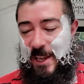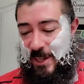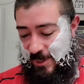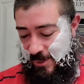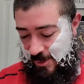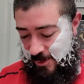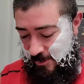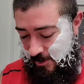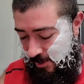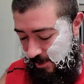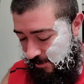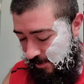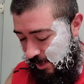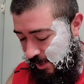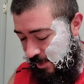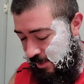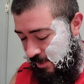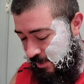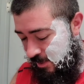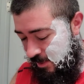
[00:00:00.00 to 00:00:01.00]
you know what I
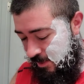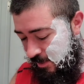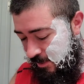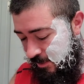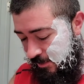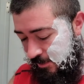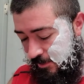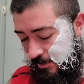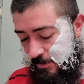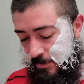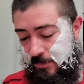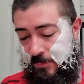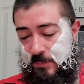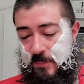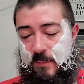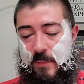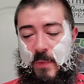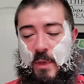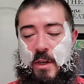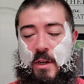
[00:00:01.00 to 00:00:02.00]
mean?
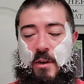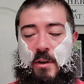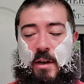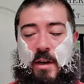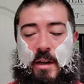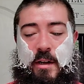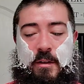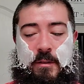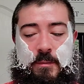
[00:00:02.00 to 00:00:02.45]
Alright.